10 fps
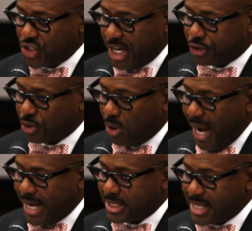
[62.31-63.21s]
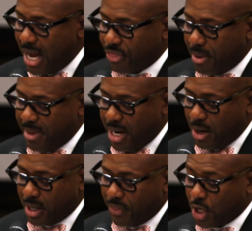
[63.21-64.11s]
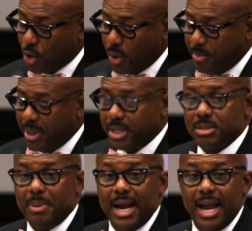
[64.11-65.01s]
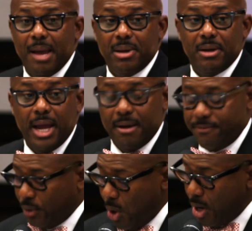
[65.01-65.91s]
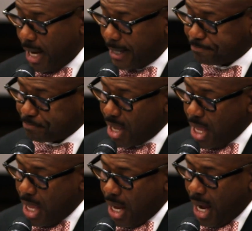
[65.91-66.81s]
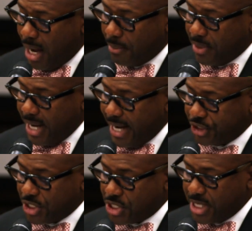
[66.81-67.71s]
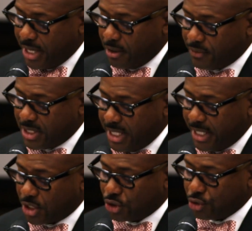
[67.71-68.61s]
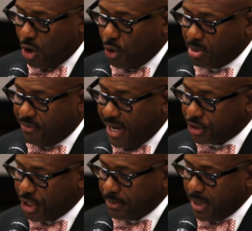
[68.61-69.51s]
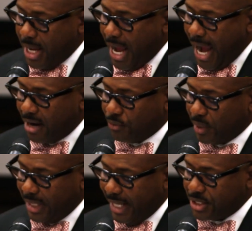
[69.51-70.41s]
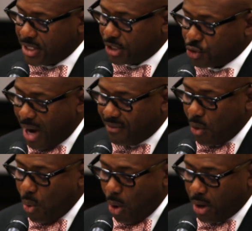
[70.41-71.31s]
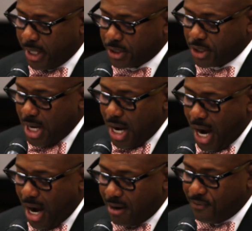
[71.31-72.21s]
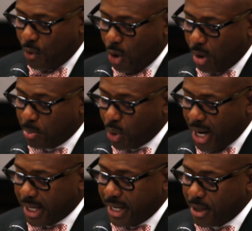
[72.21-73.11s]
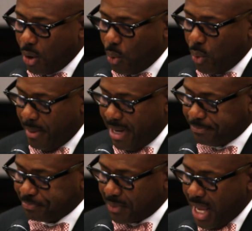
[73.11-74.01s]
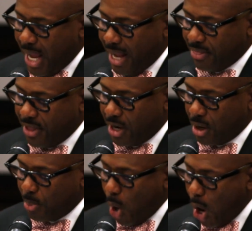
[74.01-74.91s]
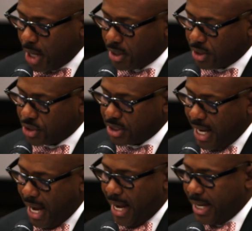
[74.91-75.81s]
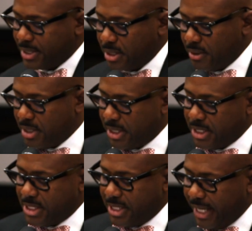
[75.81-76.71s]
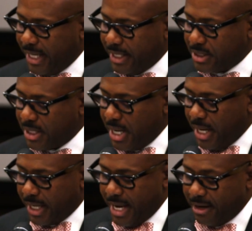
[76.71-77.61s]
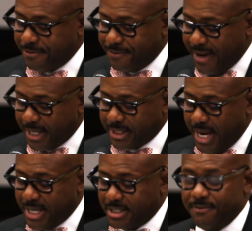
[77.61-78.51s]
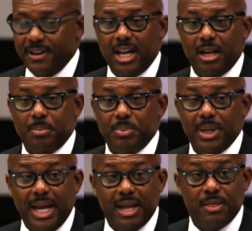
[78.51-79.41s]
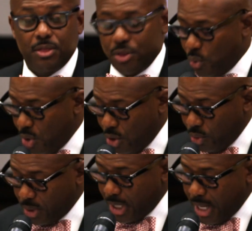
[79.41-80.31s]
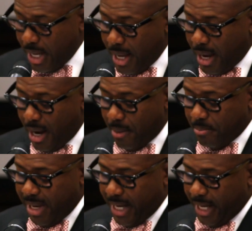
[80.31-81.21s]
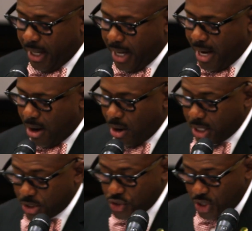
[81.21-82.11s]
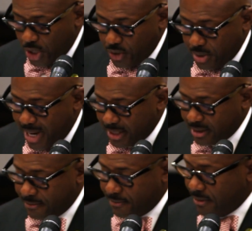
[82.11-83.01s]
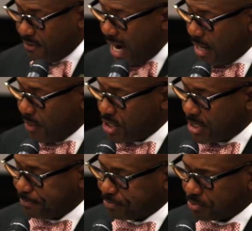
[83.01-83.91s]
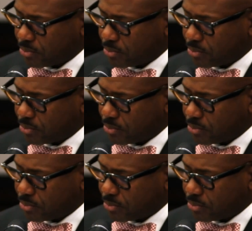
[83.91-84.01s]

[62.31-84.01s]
Central and South America, the Caribbeans, Miami, and Florida. Um, the nation's Center of Disease Control Prevention have released the travel warnings uh, for pregnant women and their partners as the disease can affect and develop in the womb. Uh, many are concerned about the, the virus